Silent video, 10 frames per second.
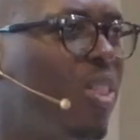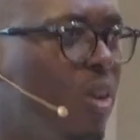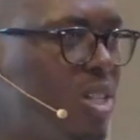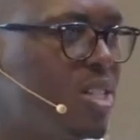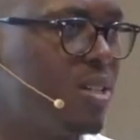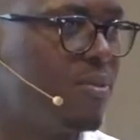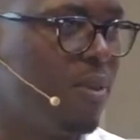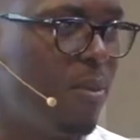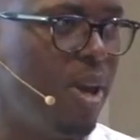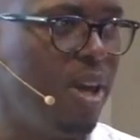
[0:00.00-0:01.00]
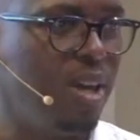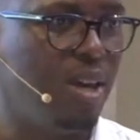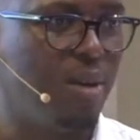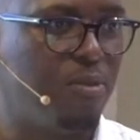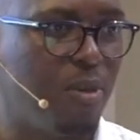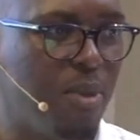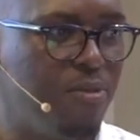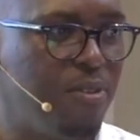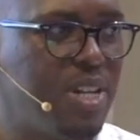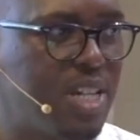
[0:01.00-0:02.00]
thoughts from a, from a
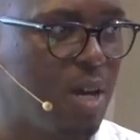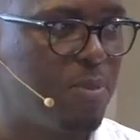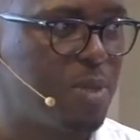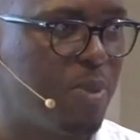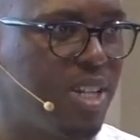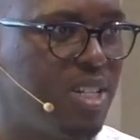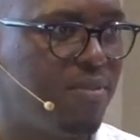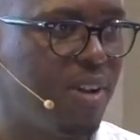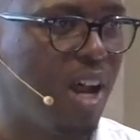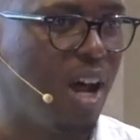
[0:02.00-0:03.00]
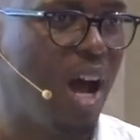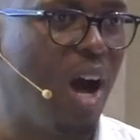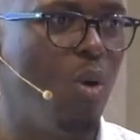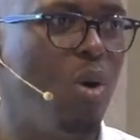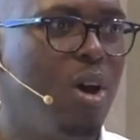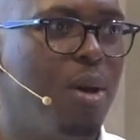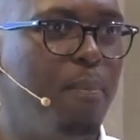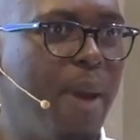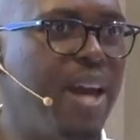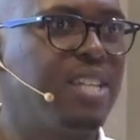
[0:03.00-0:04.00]
fintech perspective and how
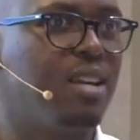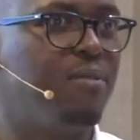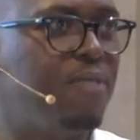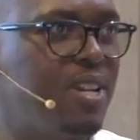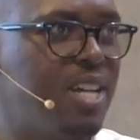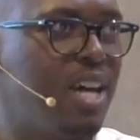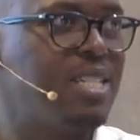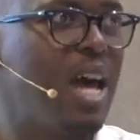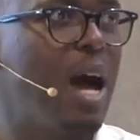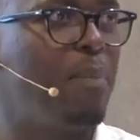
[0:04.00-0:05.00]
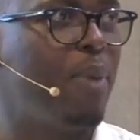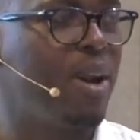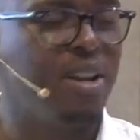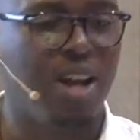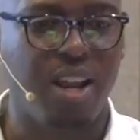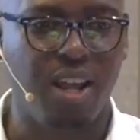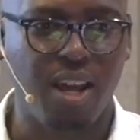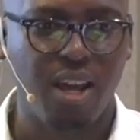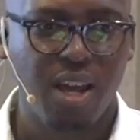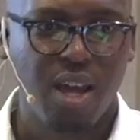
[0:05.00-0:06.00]
banks and fintechs are partnering
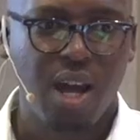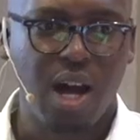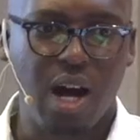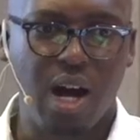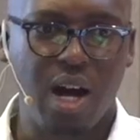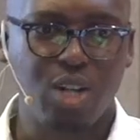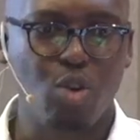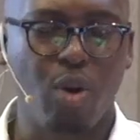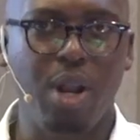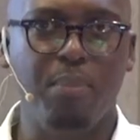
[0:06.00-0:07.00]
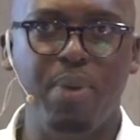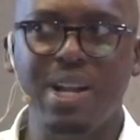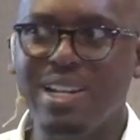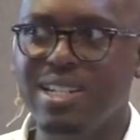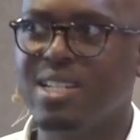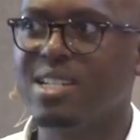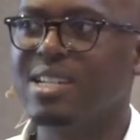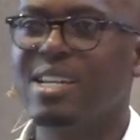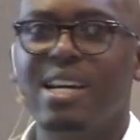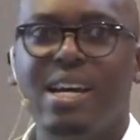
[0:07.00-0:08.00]
uh, to really build
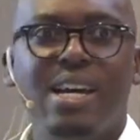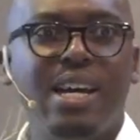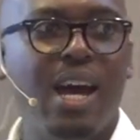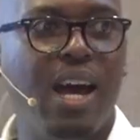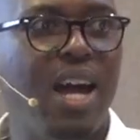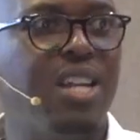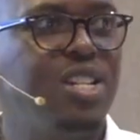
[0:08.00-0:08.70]
Uh, and